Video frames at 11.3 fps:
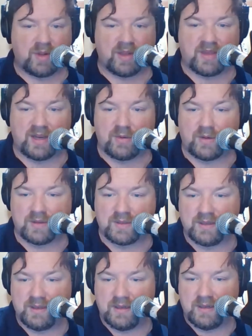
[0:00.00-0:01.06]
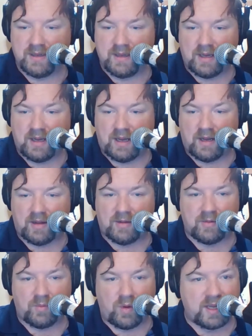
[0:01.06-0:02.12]
don't get that noise.
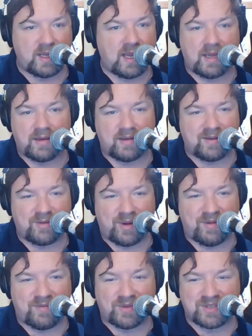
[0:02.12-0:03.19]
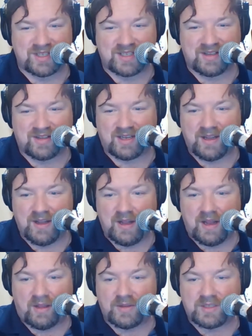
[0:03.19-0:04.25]
What again? Great versatility.
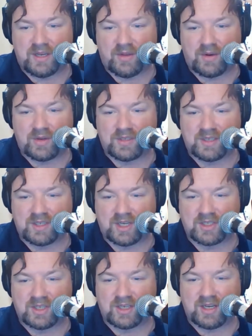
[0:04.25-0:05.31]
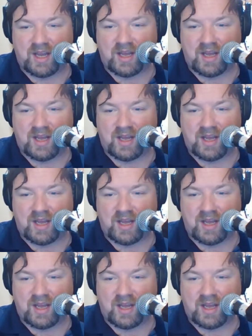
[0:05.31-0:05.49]
And this is another good suggestion